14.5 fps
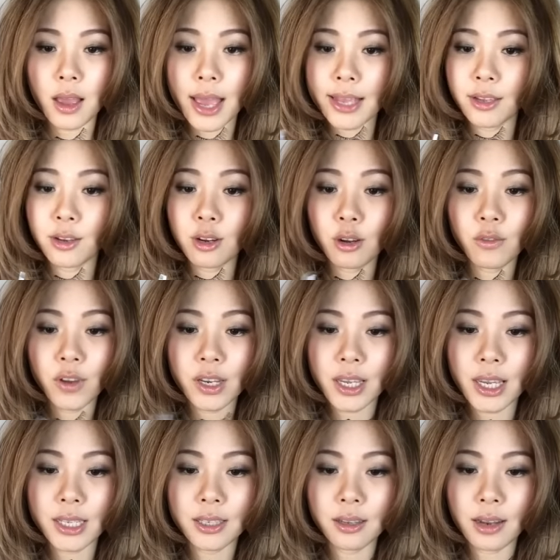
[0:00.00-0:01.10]
And you don't even
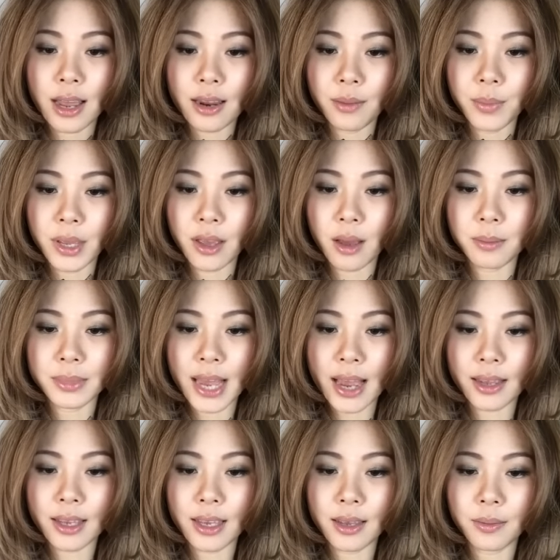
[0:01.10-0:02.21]
need to let it become
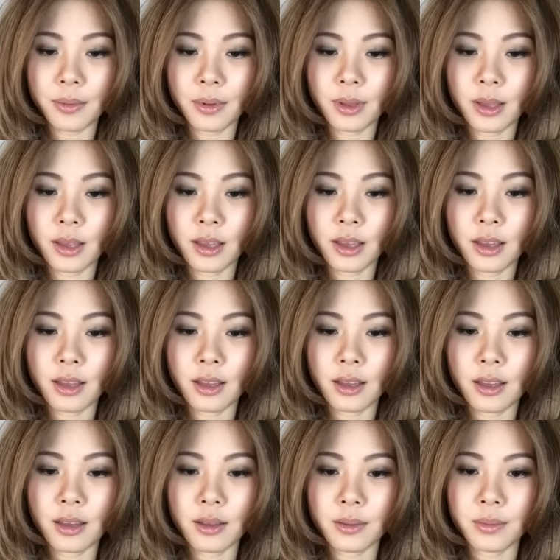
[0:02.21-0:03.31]
tacky,
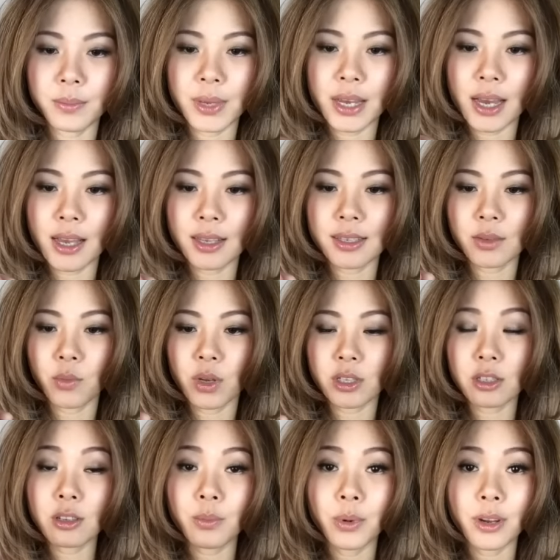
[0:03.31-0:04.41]
because
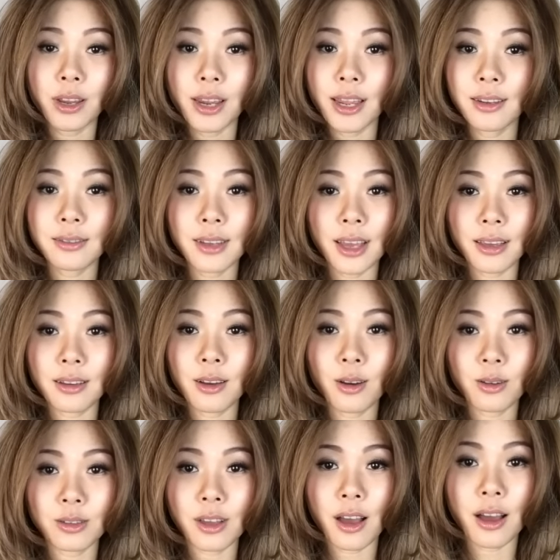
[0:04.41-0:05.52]
once you put it in, it
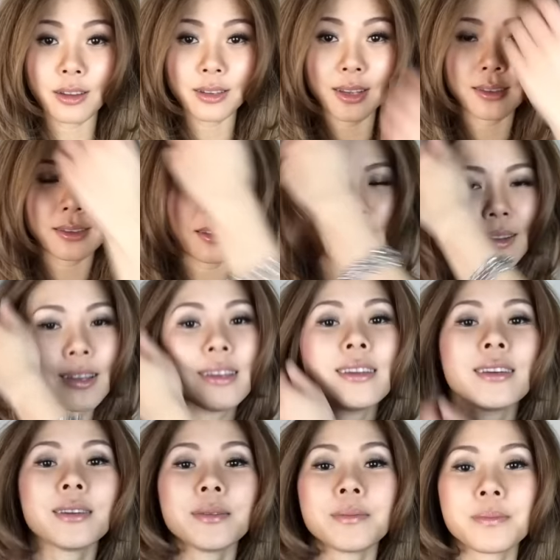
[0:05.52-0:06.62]
goes on instantly.
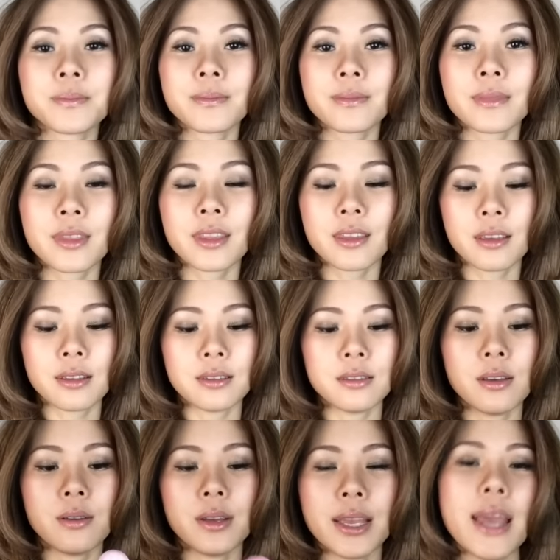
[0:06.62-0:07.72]

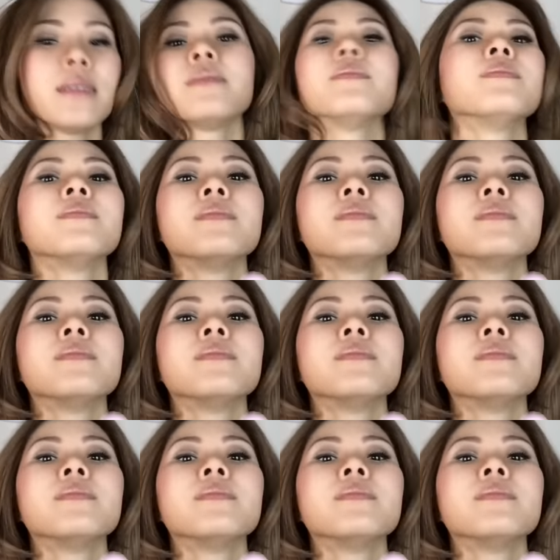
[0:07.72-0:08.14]
So again,